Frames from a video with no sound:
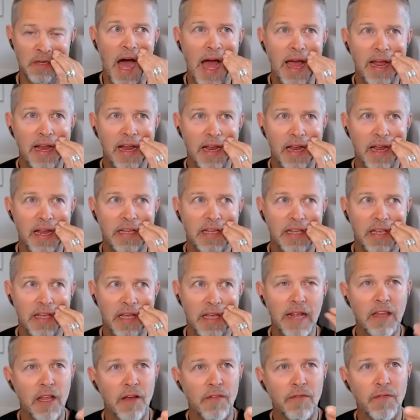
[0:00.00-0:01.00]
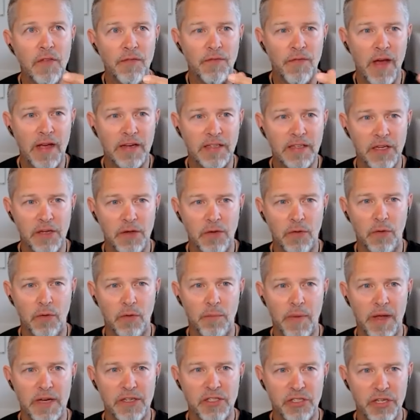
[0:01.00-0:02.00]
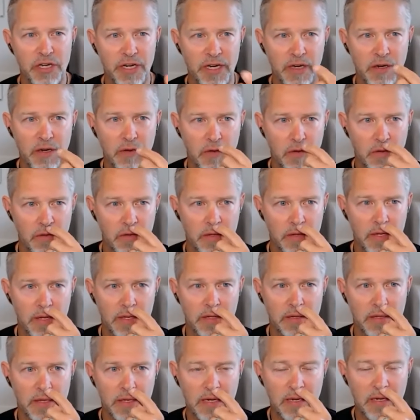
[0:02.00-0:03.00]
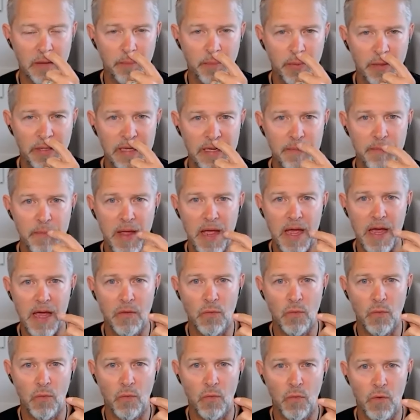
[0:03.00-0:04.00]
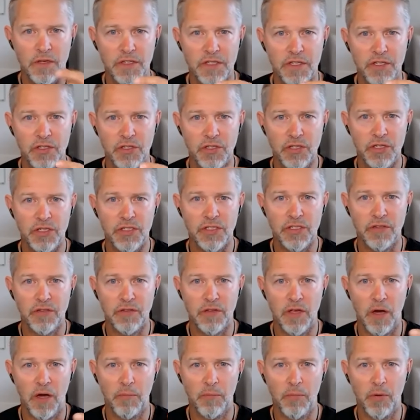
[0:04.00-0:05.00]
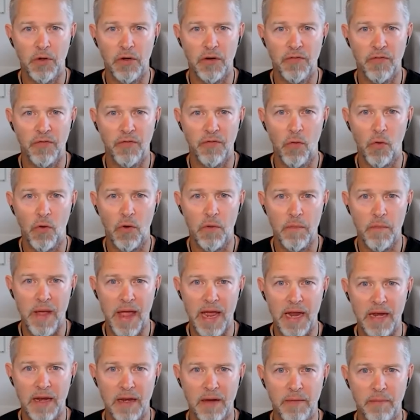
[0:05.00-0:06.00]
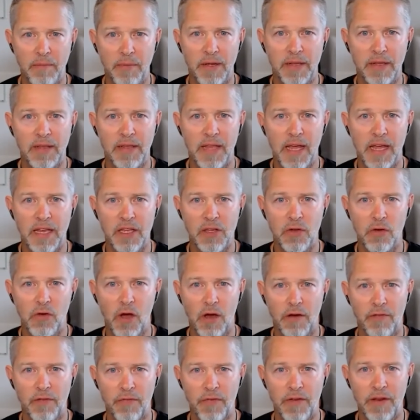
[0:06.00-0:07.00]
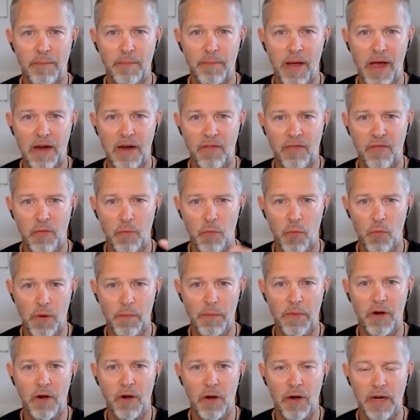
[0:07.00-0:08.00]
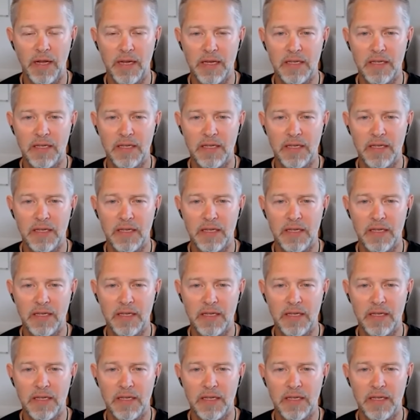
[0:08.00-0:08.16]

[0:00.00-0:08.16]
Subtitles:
I love the fact that you were mentioning that The Complete Man wasn't just a book for men, but that you got feedback from women on it.